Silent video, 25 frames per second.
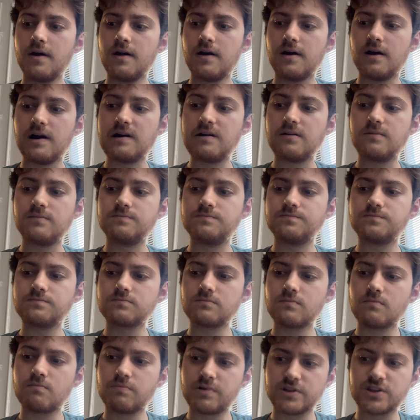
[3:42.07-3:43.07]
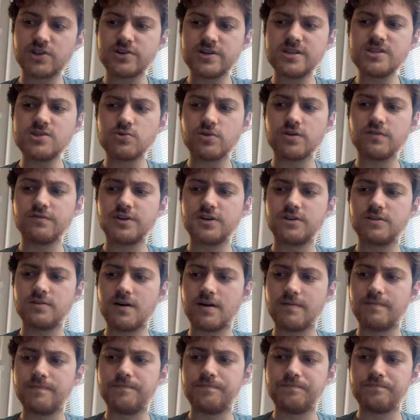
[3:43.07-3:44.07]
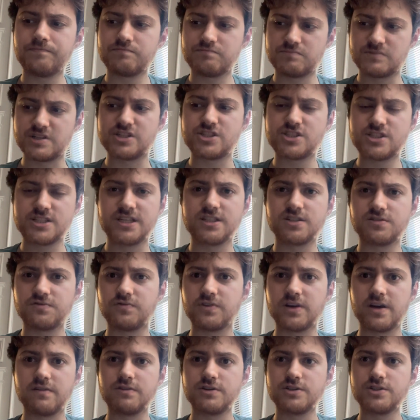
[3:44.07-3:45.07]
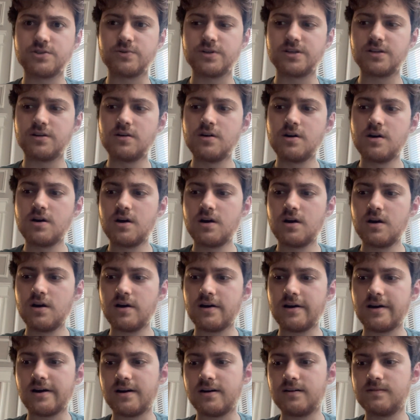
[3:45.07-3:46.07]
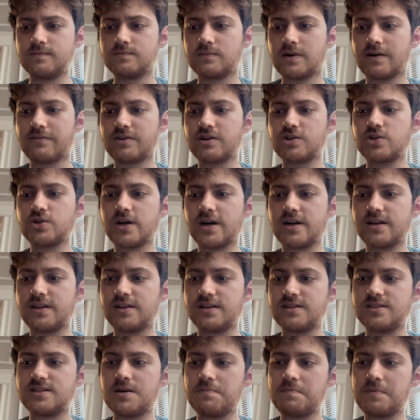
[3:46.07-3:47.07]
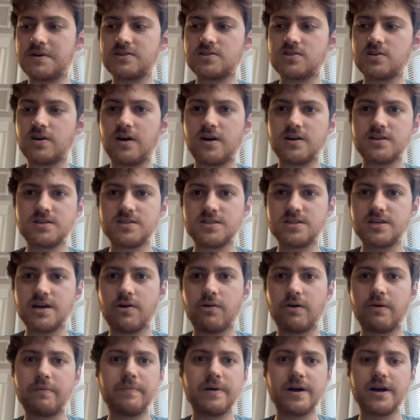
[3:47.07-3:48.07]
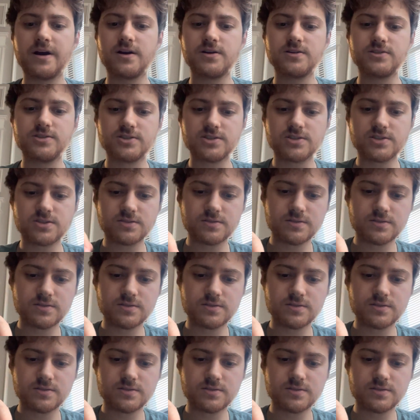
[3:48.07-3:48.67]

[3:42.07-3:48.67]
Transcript: But there is sort of a distinct flavor to it. I'm gonna try it in the dipping sauce, see how it pairs.